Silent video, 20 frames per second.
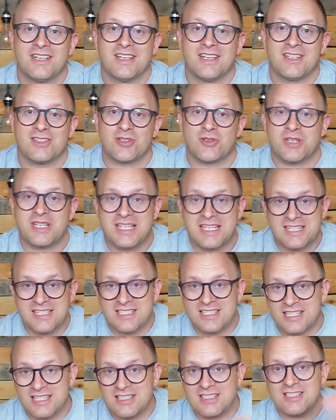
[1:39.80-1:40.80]
And so he
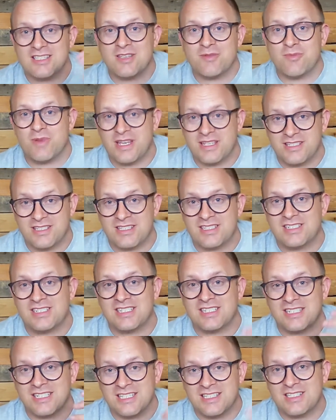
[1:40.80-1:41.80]
sends the message
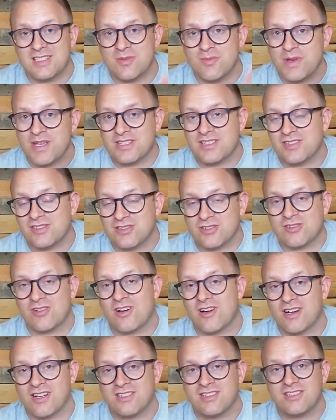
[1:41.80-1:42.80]
and gets the message
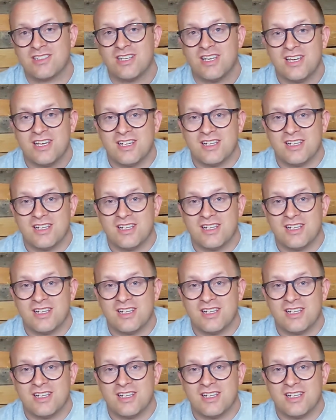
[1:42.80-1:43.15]
across